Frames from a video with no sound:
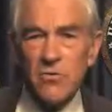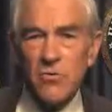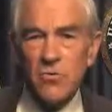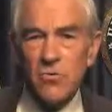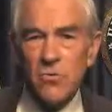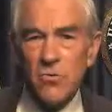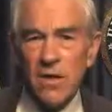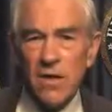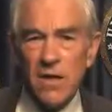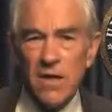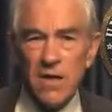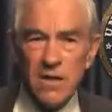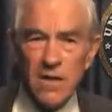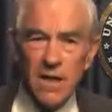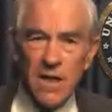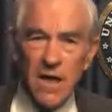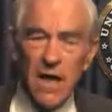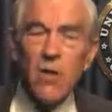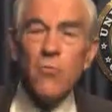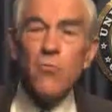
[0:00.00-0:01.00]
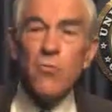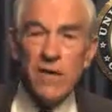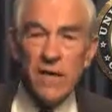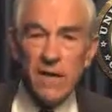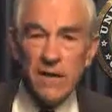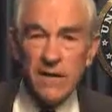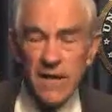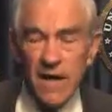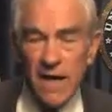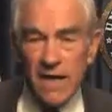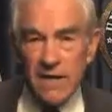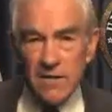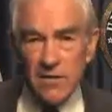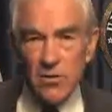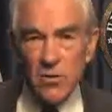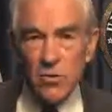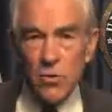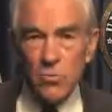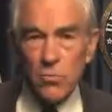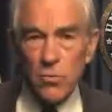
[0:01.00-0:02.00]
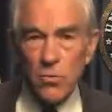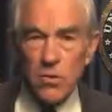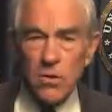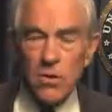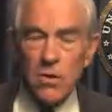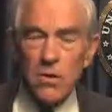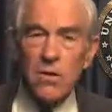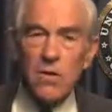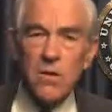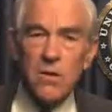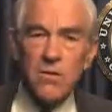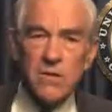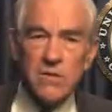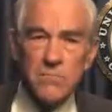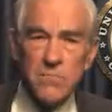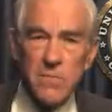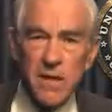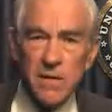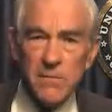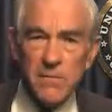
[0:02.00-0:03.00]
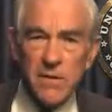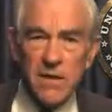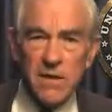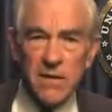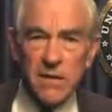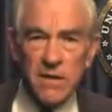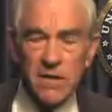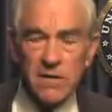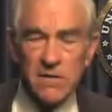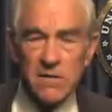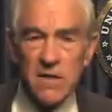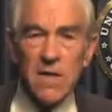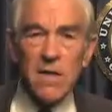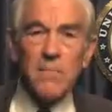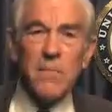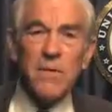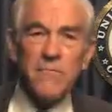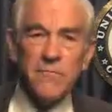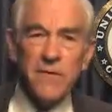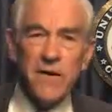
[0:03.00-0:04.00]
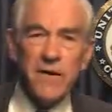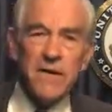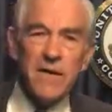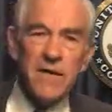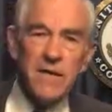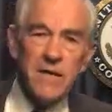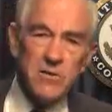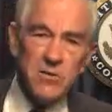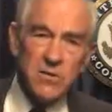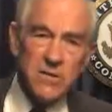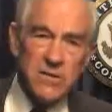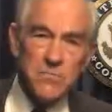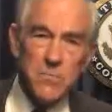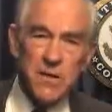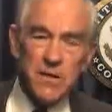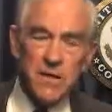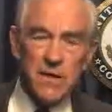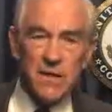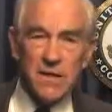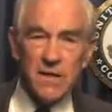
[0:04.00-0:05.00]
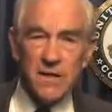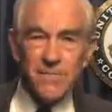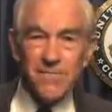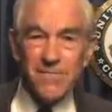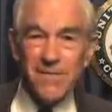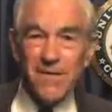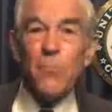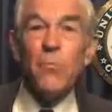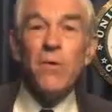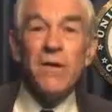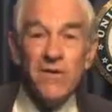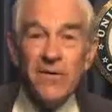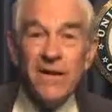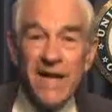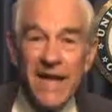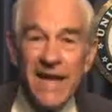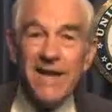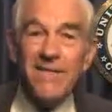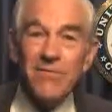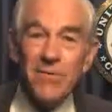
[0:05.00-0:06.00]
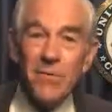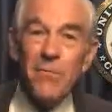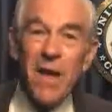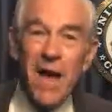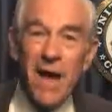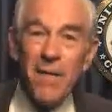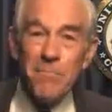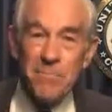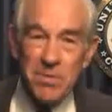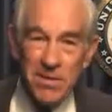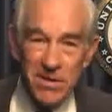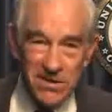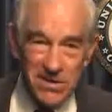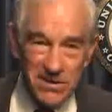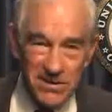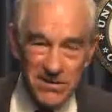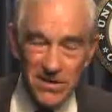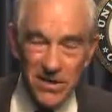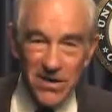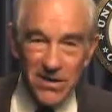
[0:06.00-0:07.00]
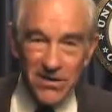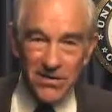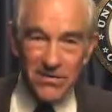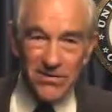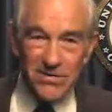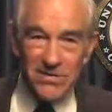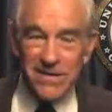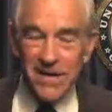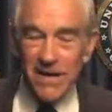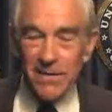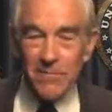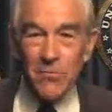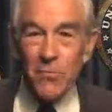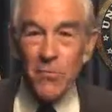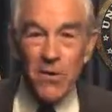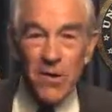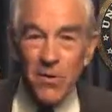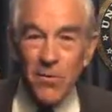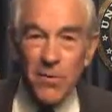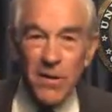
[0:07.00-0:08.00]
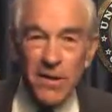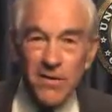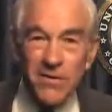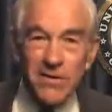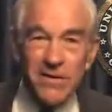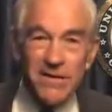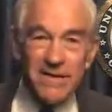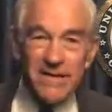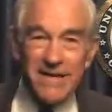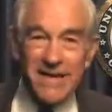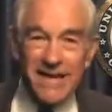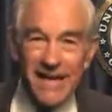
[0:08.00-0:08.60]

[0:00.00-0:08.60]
to reignite the Cold War, all these many things. But financially speaking, we don't have $1 billion. I mean, where are we going to